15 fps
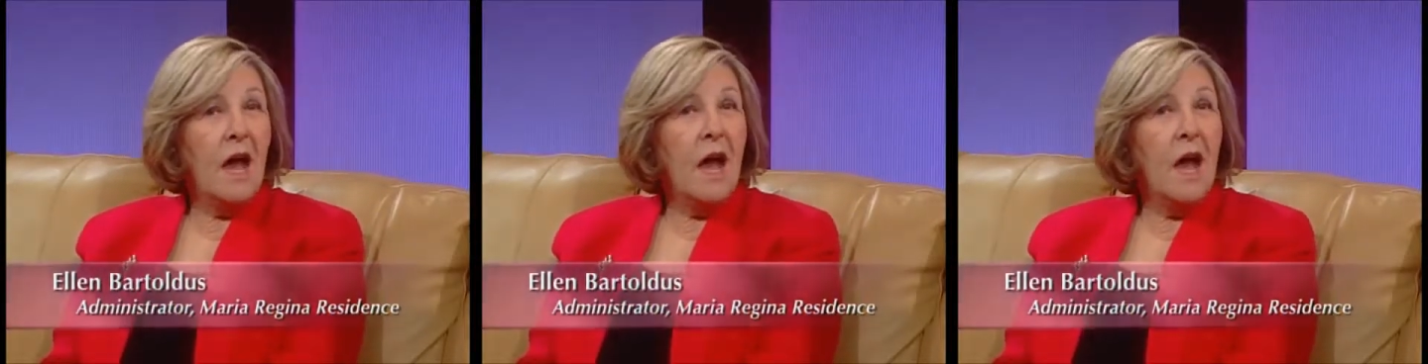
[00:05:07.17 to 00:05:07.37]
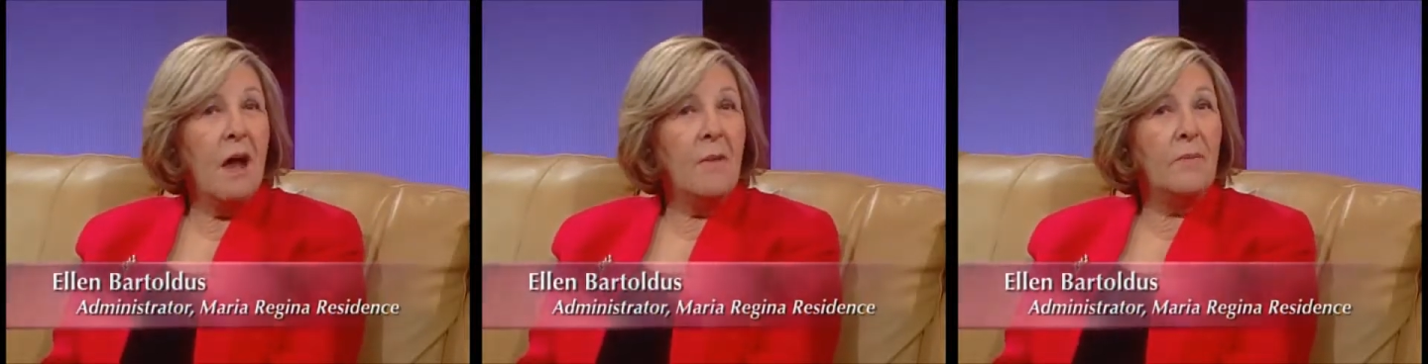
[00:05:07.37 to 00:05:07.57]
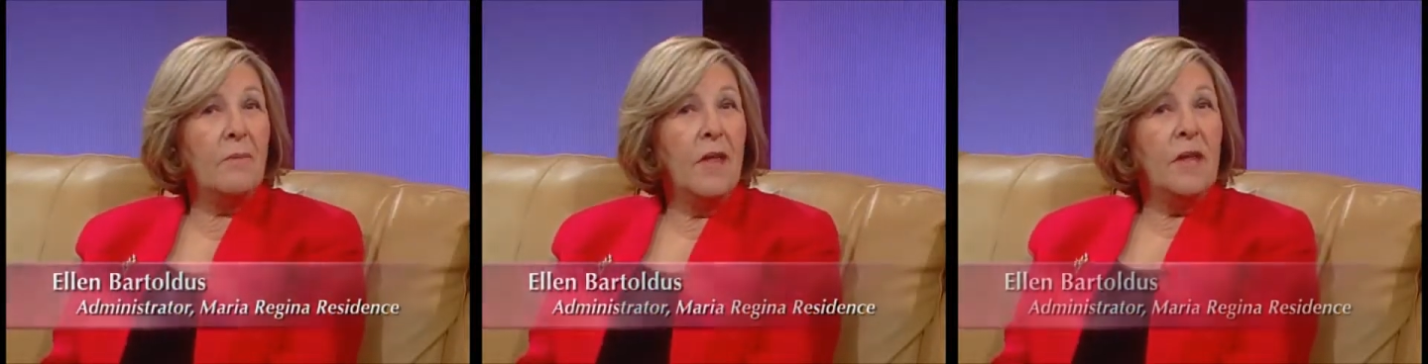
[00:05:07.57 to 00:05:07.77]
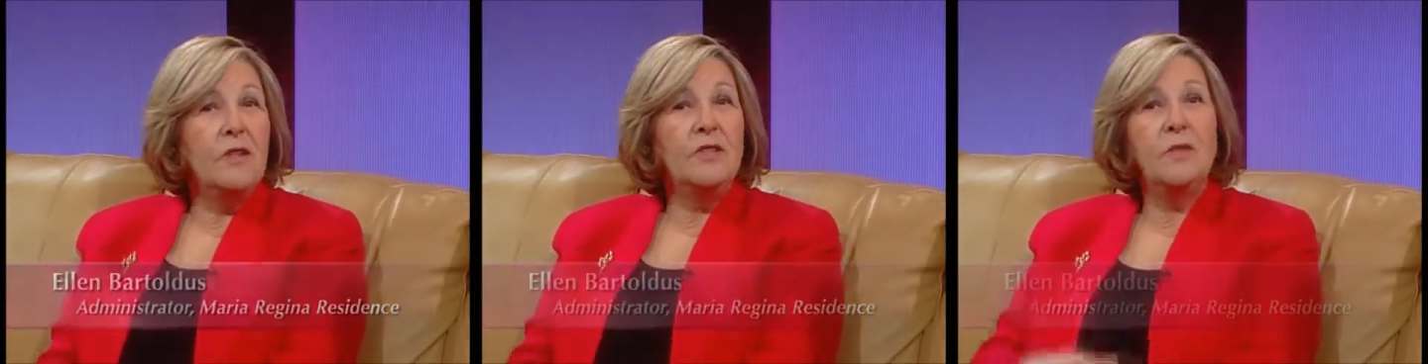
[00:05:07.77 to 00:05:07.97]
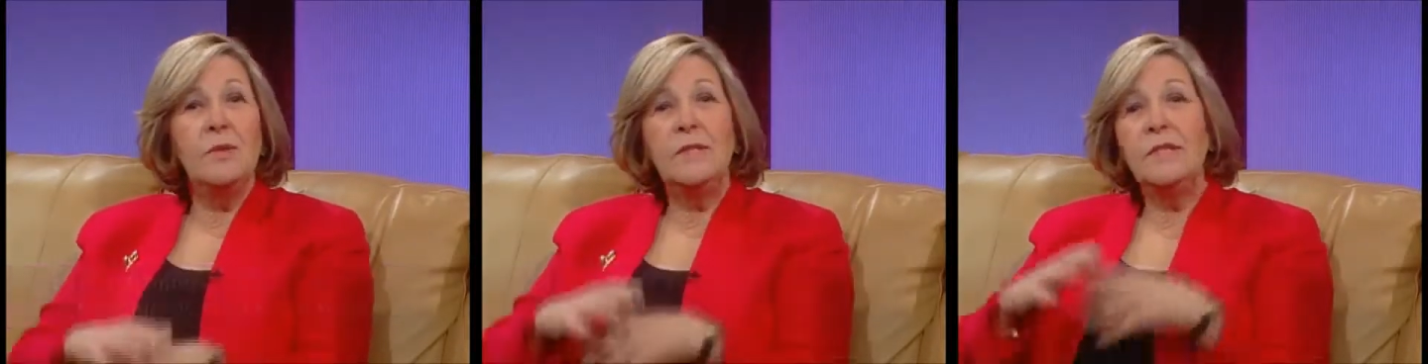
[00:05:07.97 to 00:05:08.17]

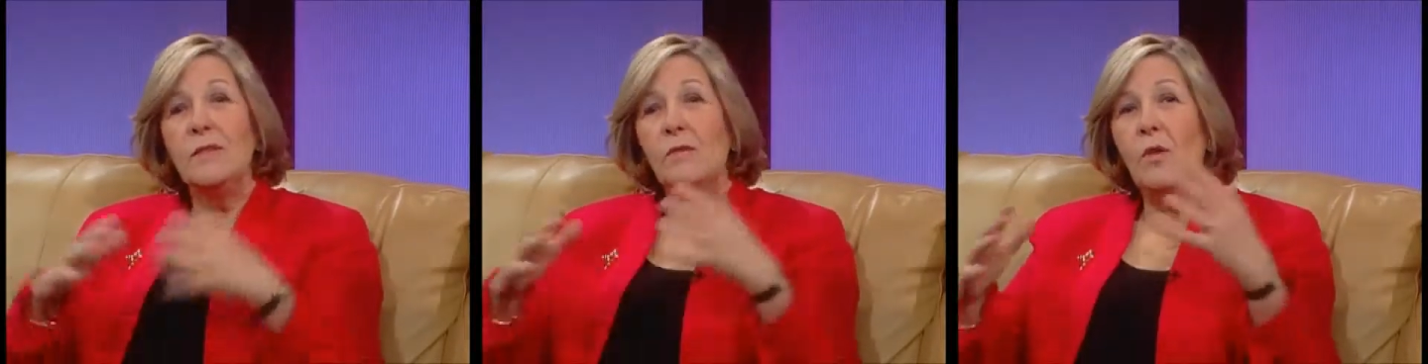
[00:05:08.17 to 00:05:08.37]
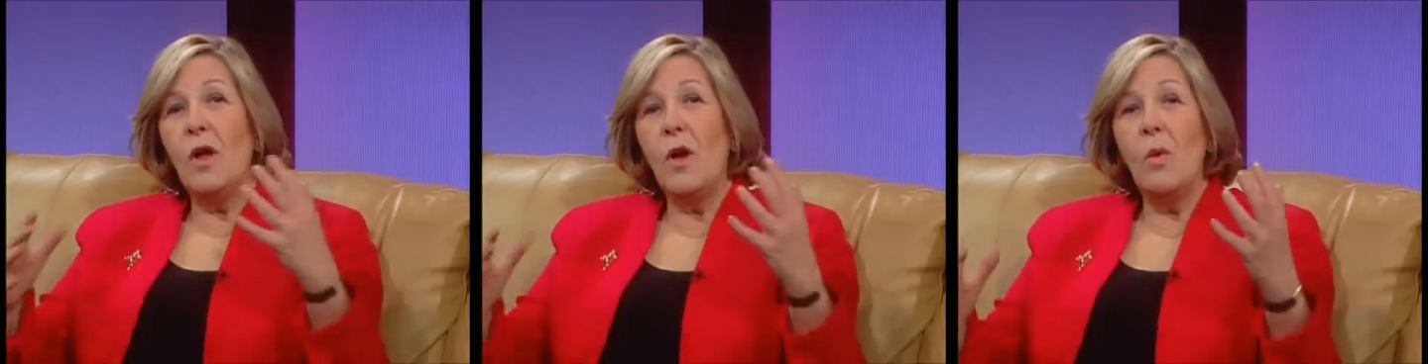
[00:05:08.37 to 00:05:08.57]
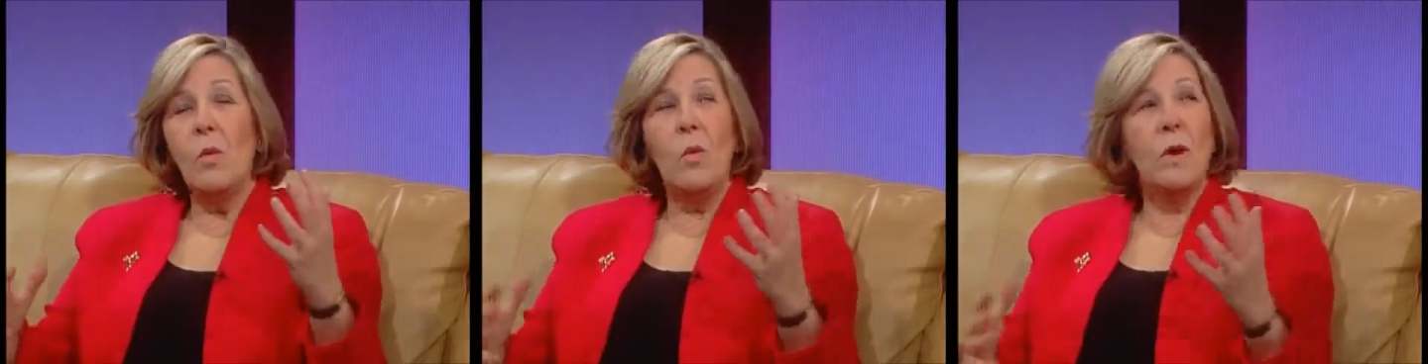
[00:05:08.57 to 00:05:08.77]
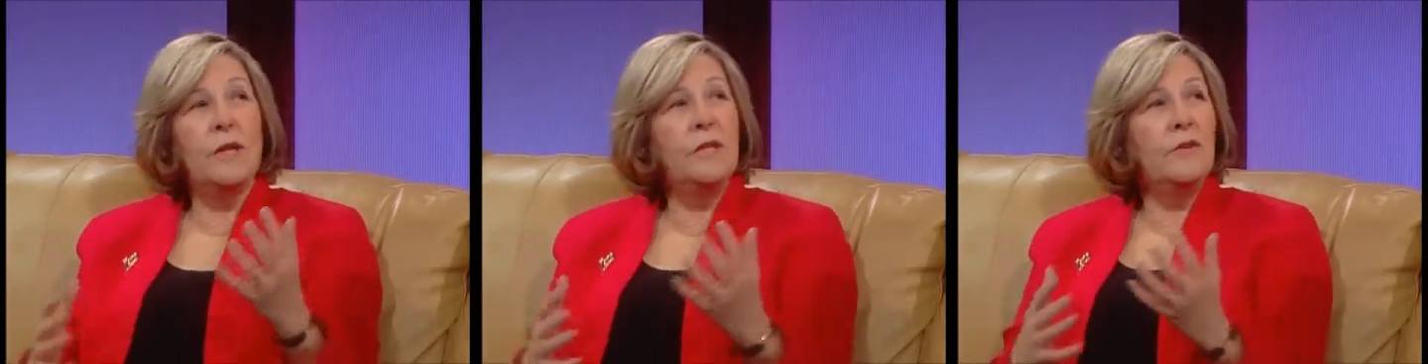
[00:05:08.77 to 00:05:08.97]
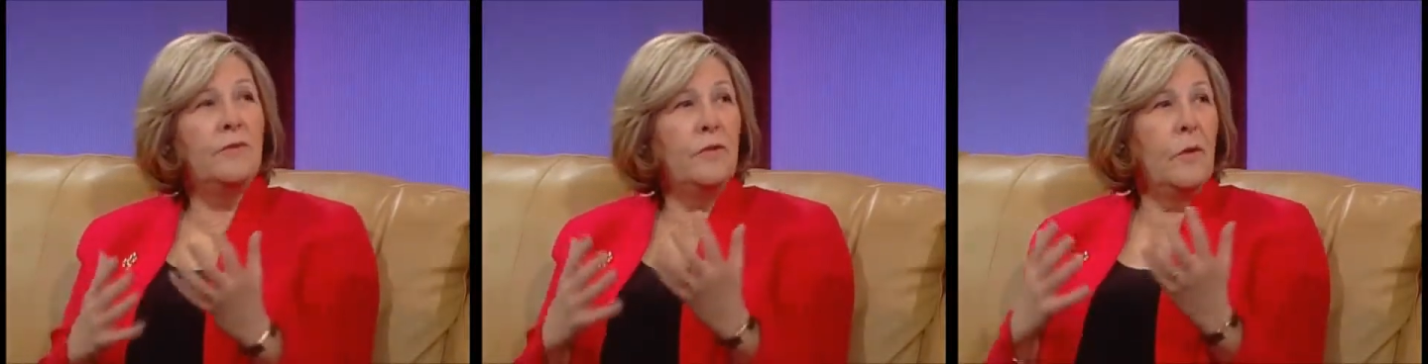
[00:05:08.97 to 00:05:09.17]
So it's a
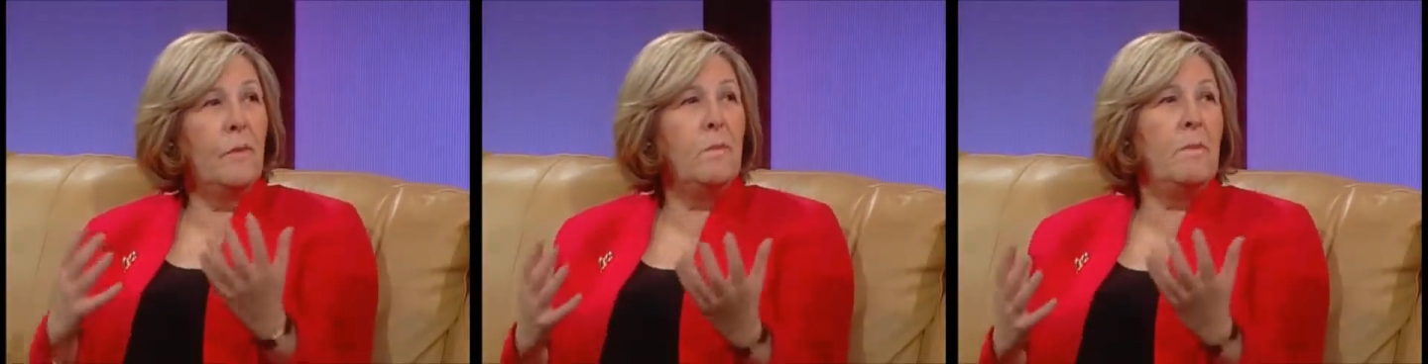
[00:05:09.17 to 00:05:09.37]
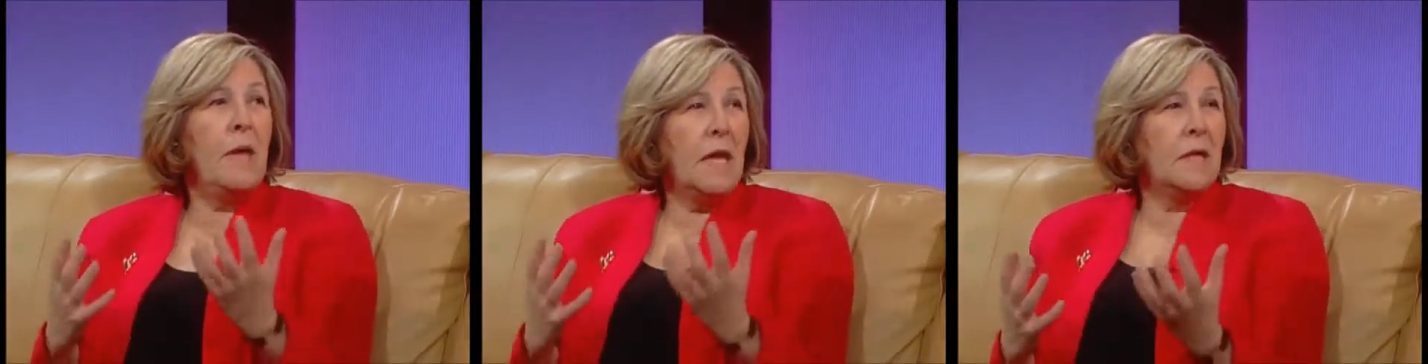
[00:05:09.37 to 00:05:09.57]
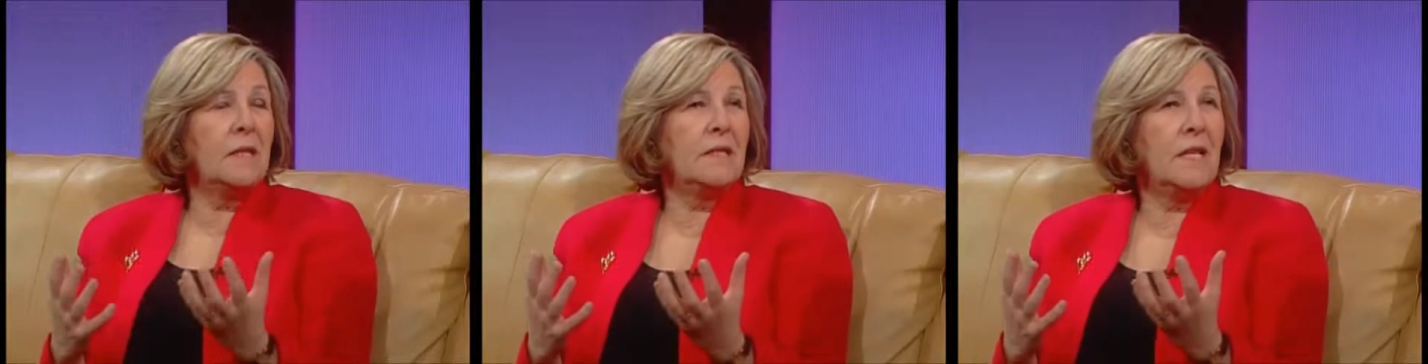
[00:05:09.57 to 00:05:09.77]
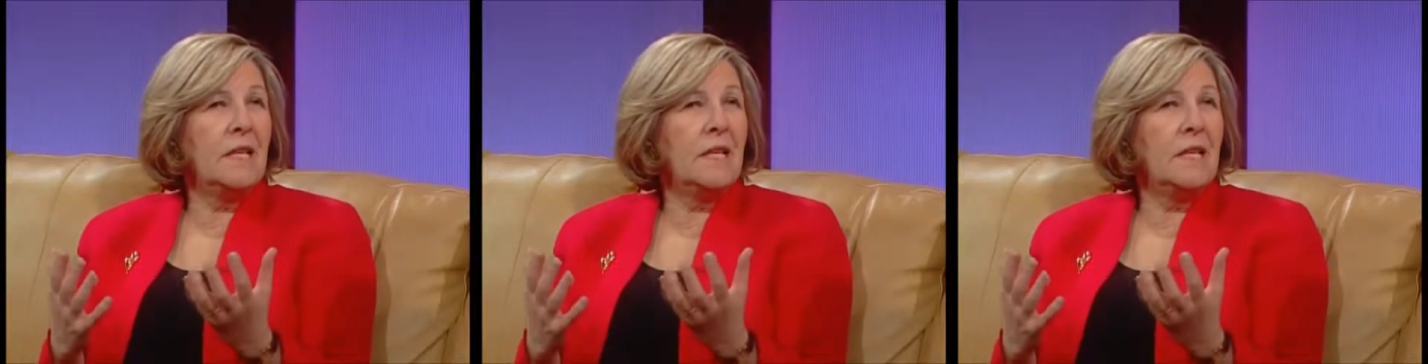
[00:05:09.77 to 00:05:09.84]
wonderful mix,